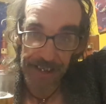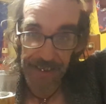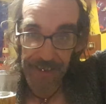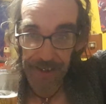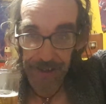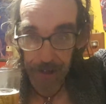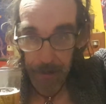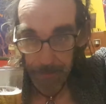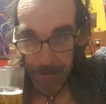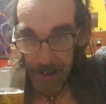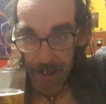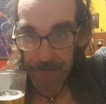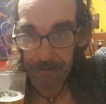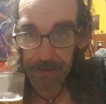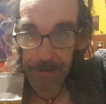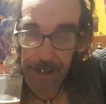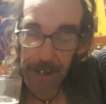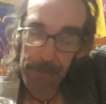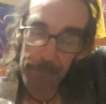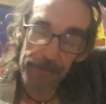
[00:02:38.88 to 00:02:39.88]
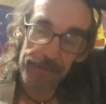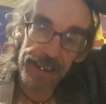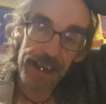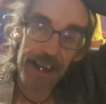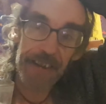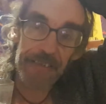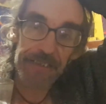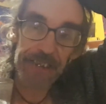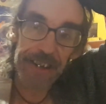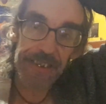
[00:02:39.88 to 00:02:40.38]
could be heaven, that, that
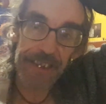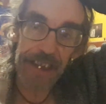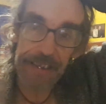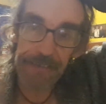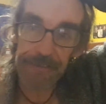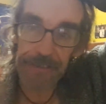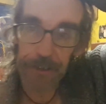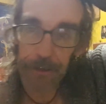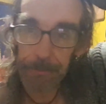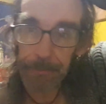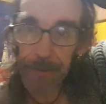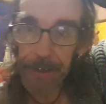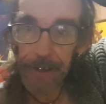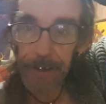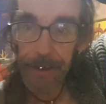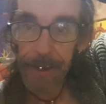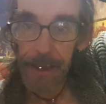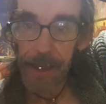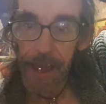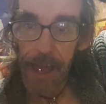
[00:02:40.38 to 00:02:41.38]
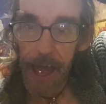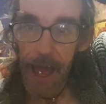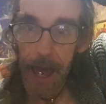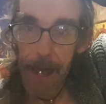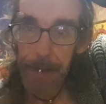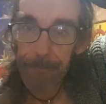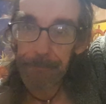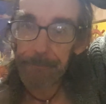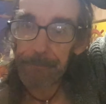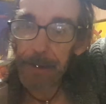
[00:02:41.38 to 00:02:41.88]
I've seen that film.
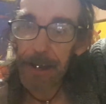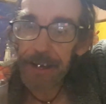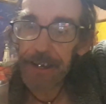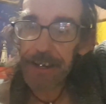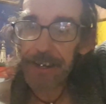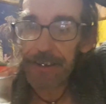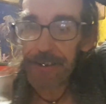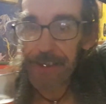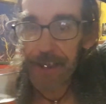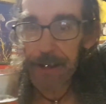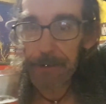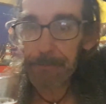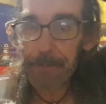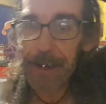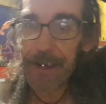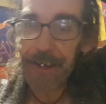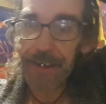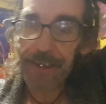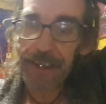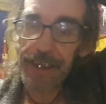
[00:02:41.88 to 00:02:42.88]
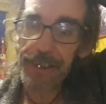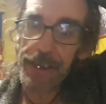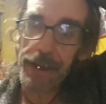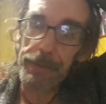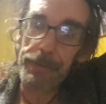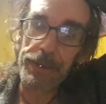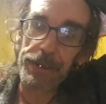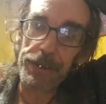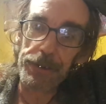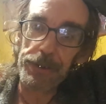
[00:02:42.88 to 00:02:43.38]
Um, but, you know, they admitted that they were
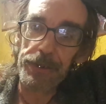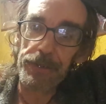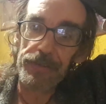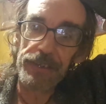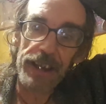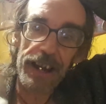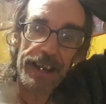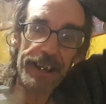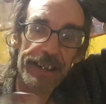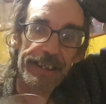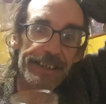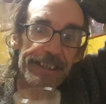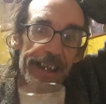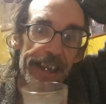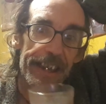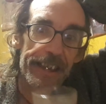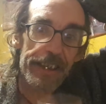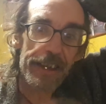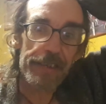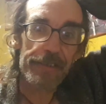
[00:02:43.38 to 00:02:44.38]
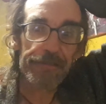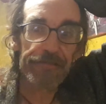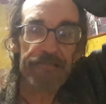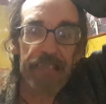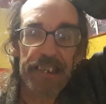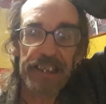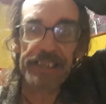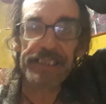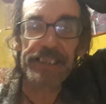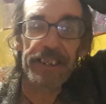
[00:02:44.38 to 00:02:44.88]
sort of like saying that
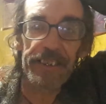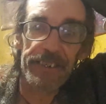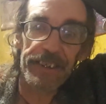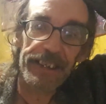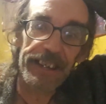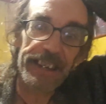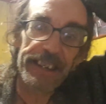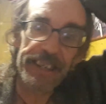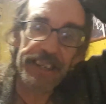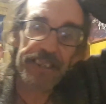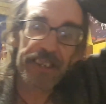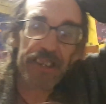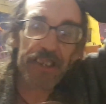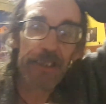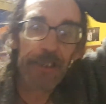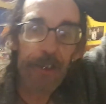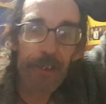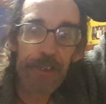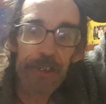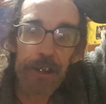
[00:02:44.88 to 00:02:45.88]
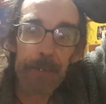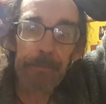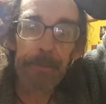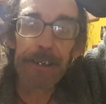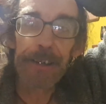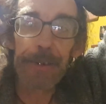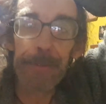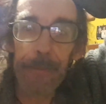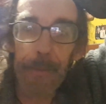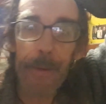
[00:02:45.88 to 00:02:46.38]
Freddie's okay, he's just lost a bit
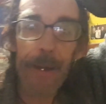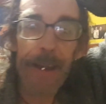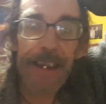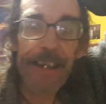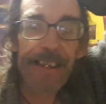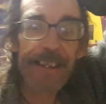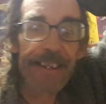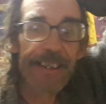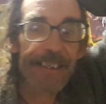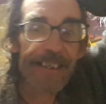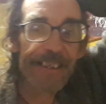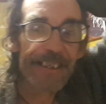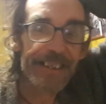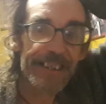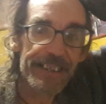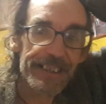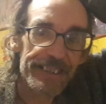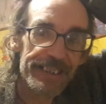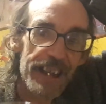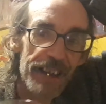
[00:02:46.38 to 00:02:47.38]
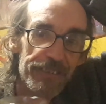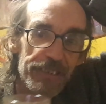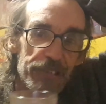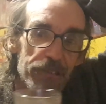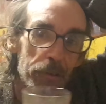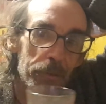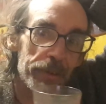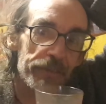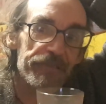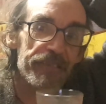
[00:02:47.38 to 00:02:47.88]
of weight. Nothing
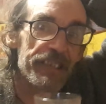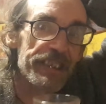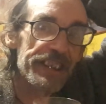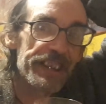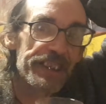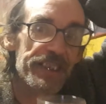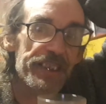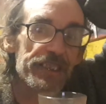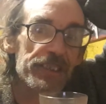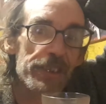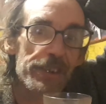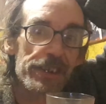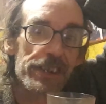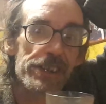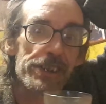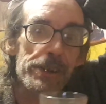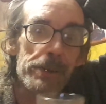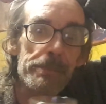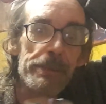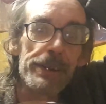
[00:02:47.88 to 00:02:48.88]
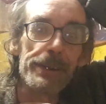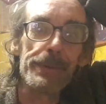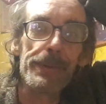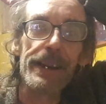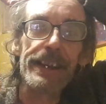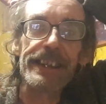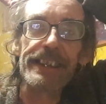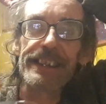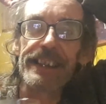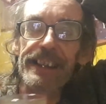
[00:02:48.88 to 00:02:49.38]
wrong with Freddie, he's just lost a little bit of
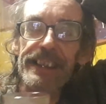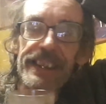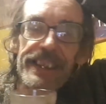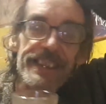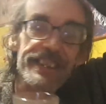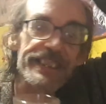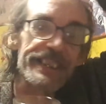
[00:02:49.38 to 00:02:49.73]
weight kind of thing.